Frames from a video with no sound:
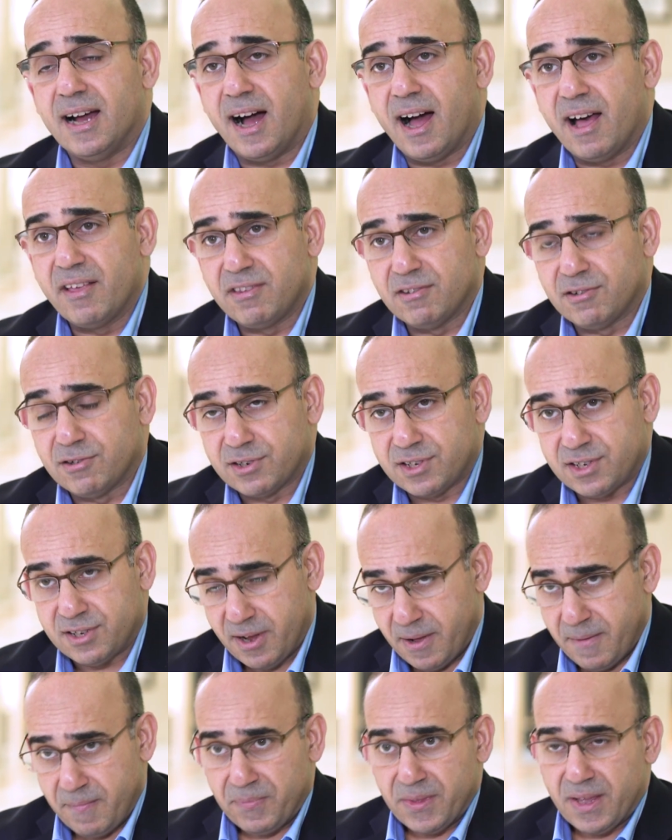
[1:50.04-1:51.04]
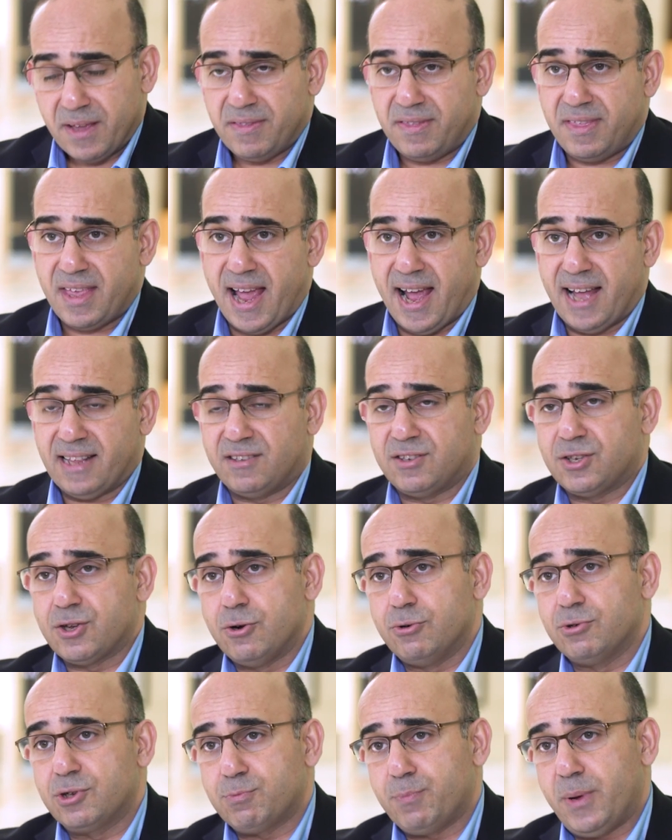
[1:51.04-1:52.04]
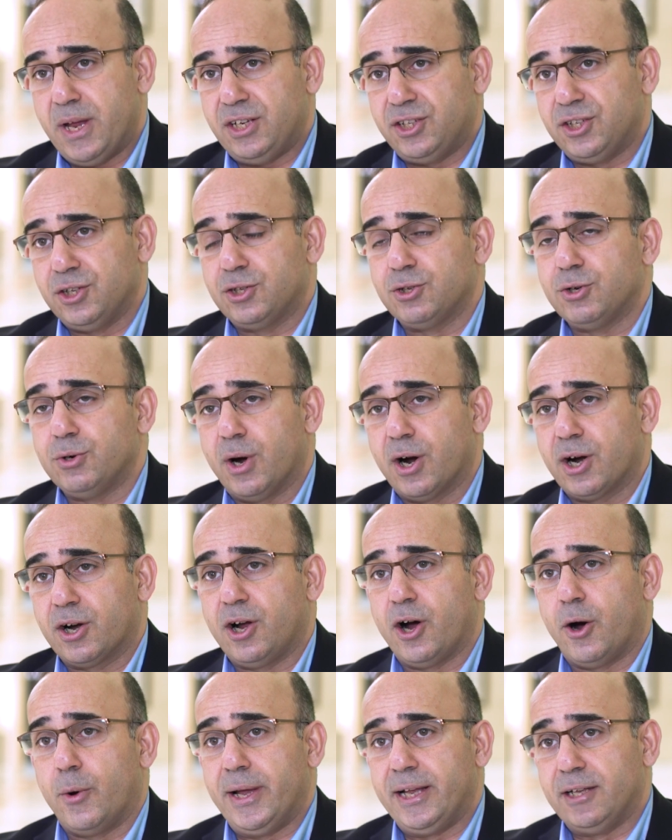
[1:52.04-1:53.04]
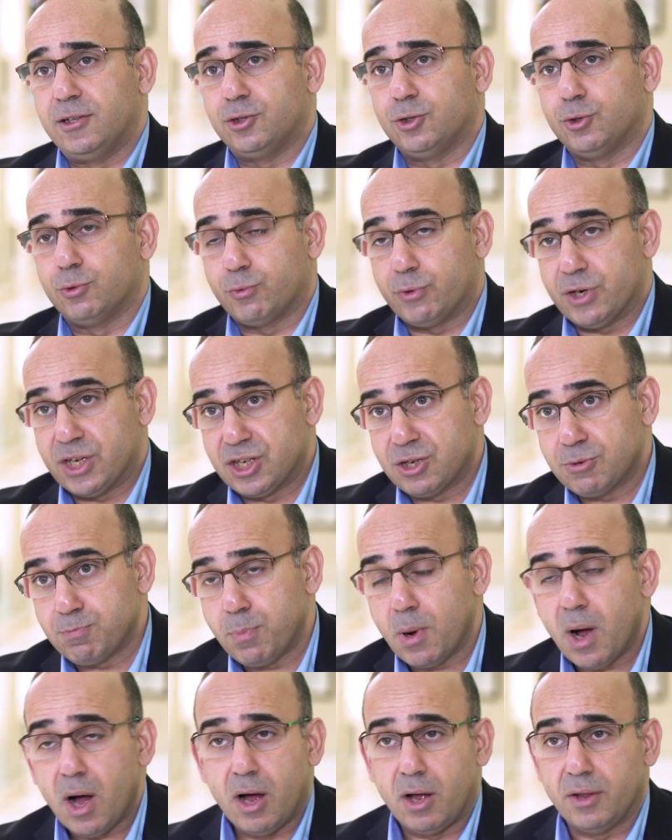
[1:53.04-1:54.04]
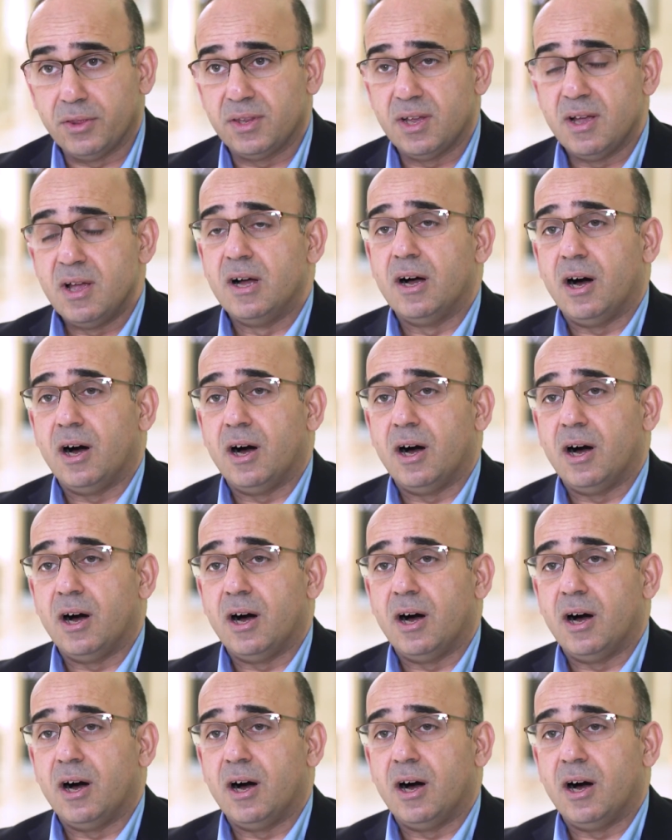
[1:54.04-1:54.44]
others, that those patients who are going to respond